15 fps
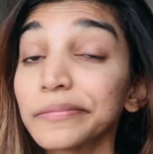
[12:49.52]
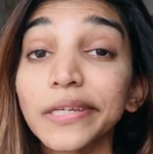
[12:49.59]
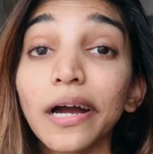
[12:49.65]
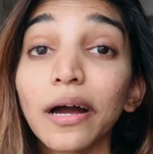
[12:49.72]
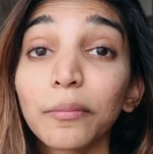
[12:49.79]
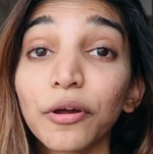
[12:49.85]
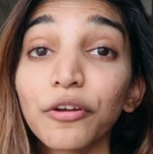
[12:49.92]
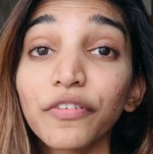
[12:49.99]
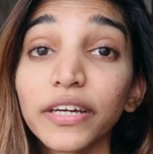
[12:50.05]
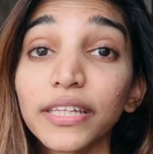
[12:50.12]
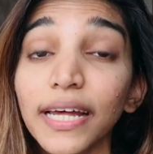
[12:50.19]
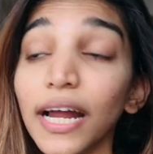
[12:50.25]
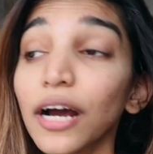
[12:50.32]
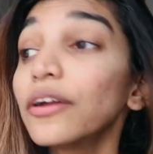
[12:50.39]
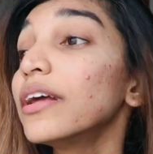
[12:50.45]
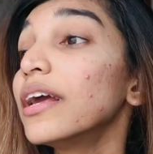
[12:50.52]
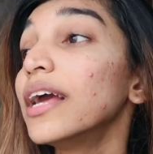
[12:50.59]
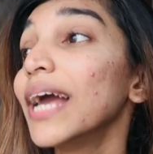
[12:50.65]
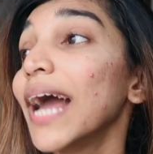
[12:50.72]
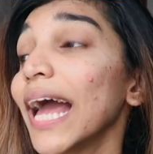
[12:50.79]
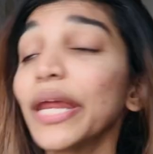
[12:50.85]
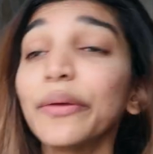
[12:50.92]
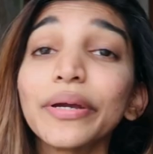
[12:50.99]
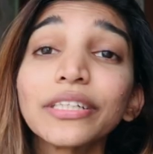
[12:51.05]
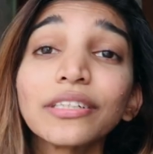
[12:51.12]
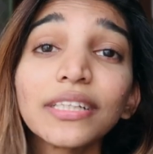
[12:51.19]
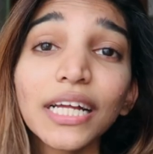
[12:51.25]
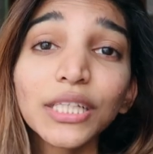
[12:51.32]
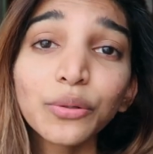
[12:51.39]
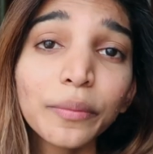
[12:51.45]
yeah, I'm gonna figure that out. Anyway,
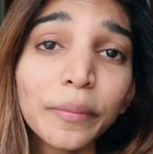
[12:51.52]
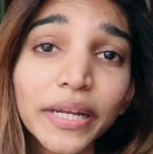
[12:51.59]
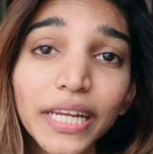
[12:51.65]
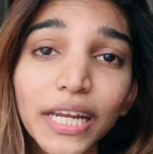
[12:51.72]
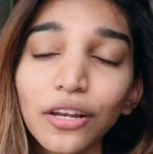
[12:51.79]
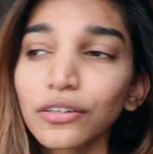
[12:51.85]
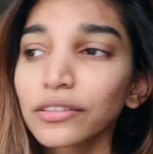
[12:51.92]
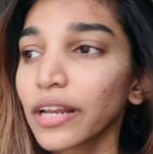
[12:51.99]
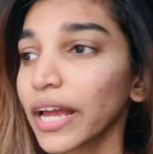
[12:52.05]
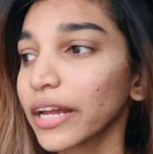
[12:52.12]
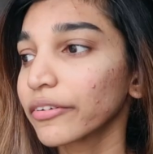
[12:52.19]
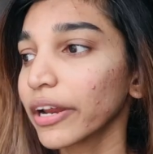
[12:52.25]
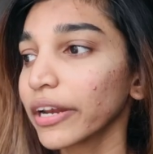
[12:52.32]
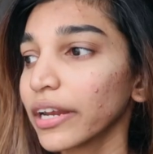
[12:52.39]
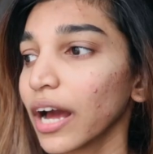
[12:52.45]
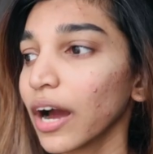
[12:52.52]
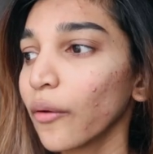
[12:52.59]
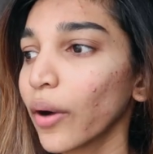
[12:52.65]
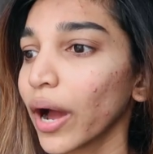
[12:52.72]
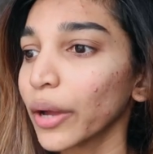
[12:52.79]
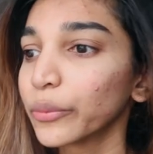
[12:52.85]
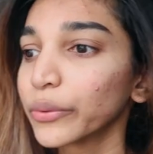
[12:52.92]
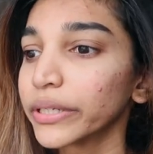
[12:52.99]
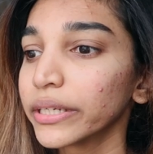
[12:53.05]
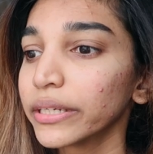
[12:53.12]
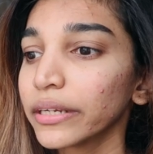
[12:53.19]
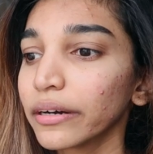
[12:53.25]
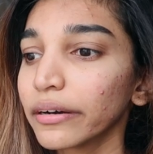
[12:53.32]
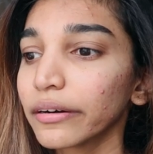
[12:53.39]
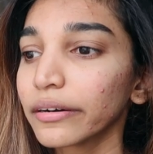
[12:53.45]
so that's what my day looks like right now. I
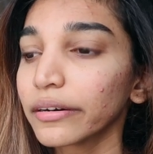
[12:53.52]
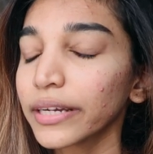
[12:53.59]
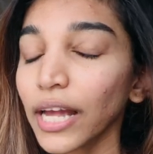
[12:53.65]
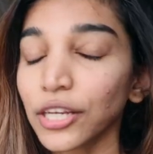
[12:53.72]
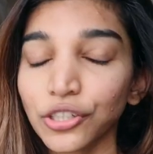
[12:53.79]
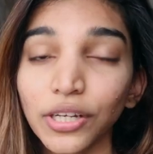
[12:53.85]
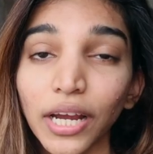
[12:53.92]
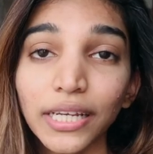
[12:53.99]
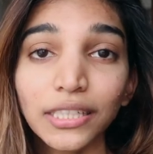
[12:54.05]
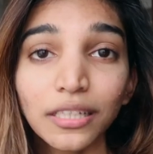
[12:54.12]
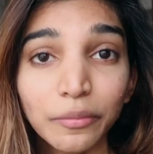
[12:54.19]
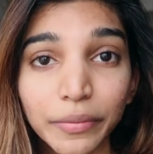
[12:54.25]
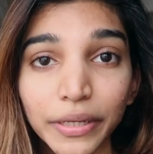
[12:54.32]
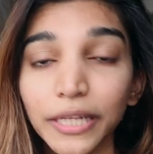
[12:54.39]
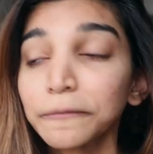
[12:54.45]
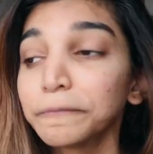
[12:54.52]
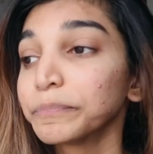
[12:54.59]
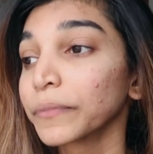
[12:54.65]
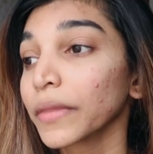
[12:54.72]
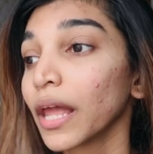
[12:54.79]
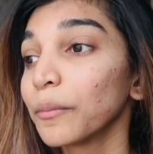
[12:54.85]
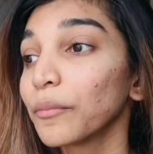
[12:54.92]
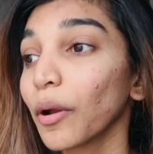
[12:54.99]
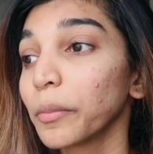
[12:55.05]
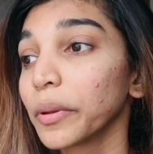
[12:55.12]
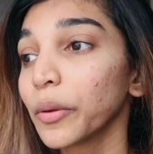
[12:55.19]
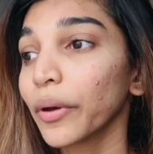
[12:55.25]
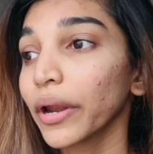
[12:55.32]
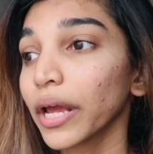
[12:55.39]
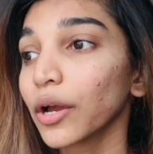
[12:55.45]
will catch you guys in a bit,
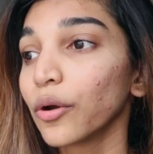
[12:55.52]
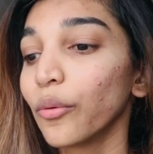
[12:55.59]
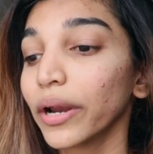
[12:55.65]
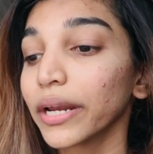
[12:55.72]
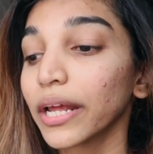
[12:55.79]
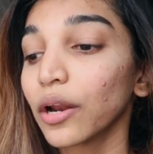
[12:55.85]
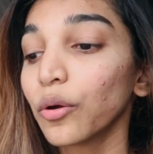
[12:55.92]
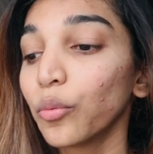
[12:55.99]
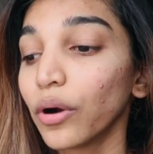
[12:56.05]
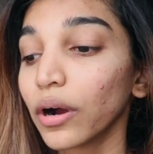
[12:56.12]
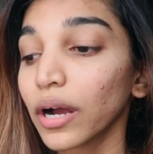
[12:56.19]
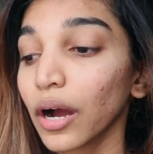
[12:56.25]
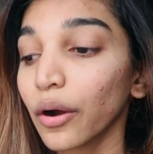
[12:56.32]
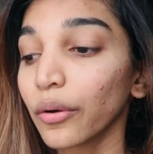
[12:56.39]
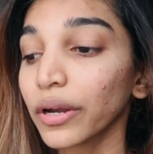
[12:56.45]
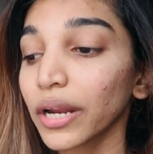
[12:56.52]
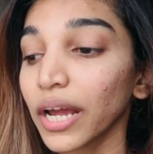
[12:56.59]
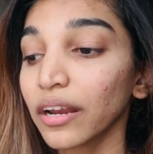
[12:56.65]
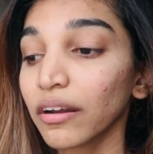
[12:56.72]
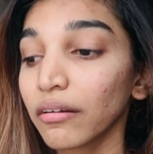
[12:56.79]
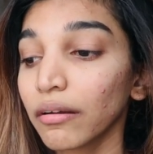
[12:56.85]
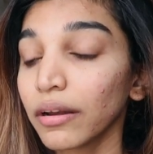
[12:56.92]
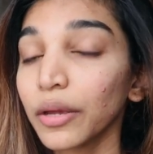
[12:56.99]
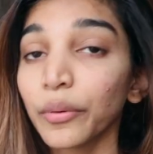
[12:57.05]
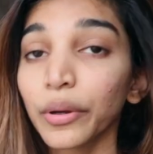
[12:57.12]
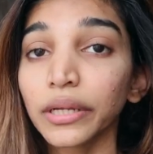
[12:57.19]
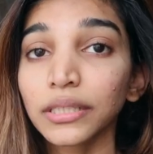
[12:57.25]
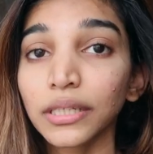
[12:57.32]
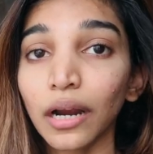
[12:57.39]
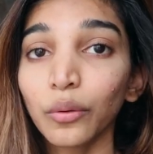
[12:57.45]
probably when I go and get a workout. I really
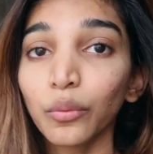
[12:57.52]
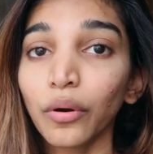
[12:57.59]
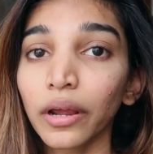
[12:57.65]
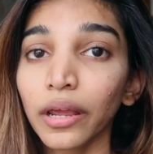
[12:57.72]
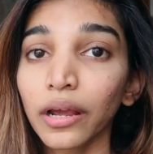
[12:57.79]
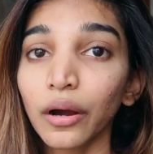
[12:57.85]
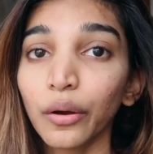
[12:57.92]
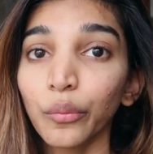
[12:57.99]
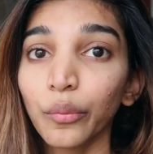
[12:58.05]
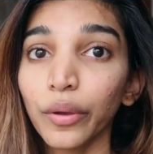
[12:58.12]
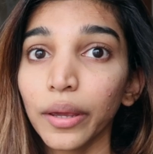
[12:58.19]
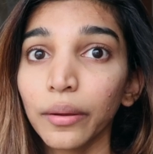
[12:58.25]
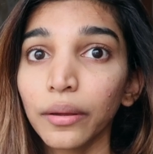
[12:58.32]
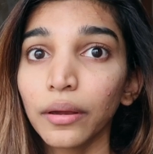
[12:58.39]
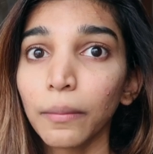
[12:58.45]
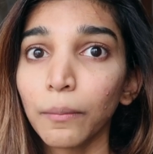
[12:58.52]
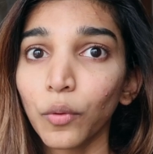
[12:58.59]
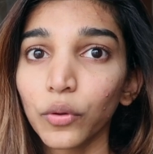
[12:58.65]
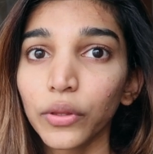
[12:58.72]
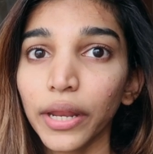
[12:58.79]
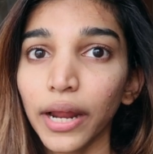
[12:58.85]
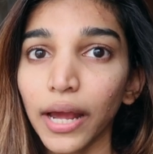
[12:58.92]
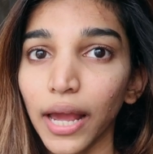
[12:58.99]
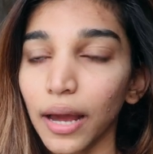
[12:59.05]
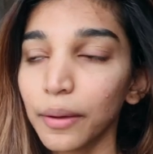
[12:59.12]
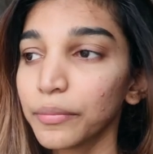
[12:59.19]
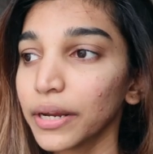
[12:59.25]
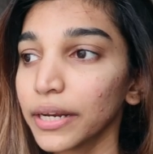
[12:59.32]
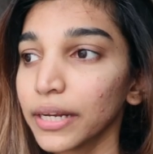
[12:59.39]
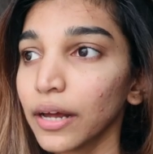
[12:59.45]
want to start working out way more than I
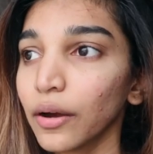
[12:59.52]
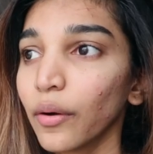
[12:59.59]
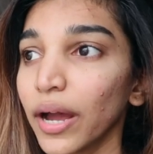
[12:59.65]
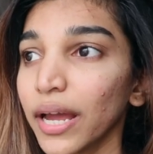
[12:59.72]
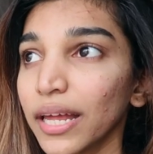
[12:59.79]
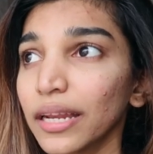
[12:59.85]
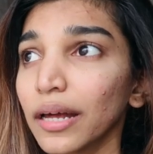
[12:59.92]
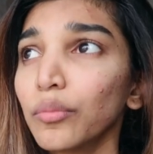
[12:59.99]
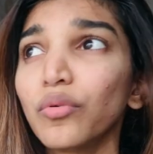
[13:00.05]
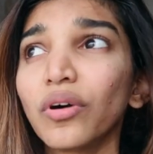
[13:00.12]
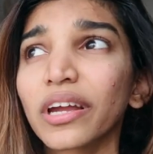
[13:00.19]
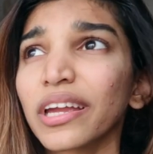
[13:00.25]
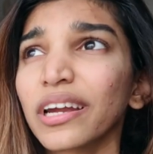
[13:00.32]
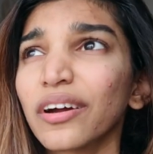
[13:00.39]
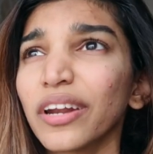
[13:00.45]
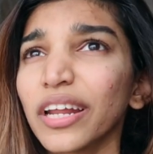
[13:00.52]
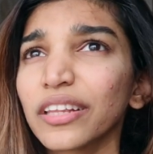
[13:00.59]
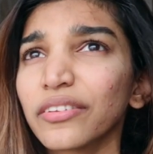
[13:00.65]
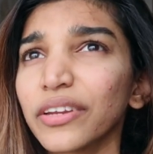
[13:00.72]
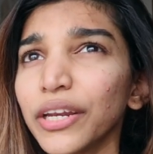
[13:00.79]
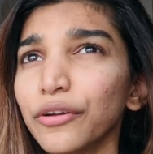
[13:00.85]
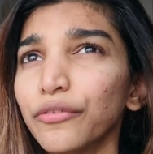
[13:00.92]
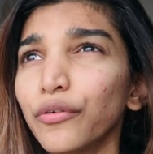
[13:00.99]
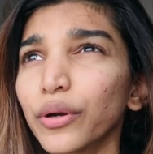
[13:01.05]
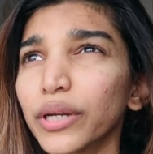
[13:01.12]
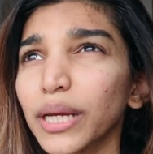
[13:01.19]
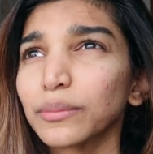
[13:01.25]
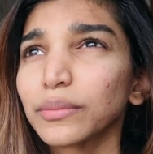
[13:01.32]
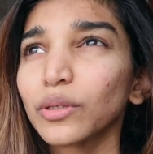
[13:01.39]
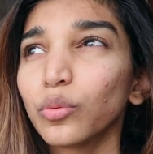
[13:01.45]
am right now. I end up working out like 3 to 4
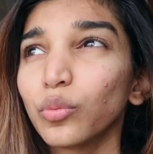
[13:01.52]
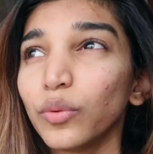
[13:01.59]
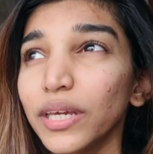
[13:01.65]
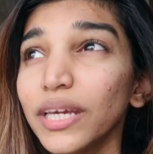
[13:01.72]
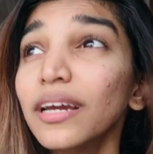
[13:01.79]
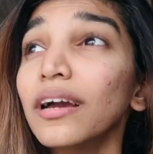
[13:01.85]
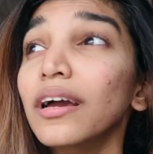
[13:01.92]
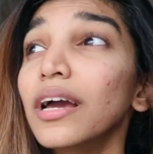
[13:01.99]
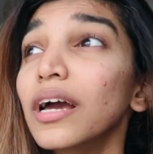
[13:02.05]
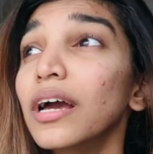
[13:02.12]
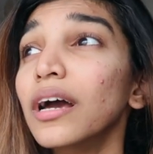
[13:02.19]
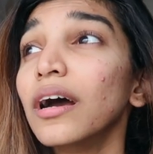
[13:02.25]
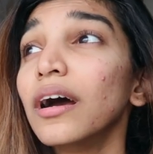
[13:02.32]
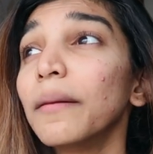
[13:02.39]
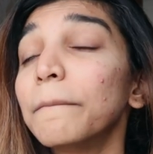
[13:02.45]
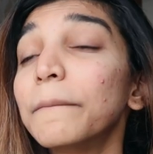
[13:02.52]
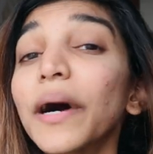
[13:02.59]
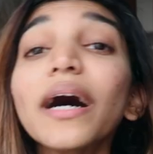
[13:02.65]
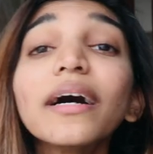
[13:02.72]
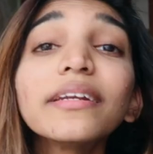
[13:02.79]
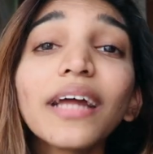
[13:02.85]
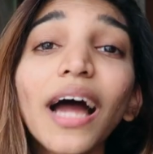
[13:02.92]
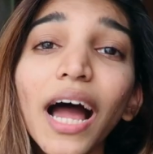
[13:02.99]
times a week, but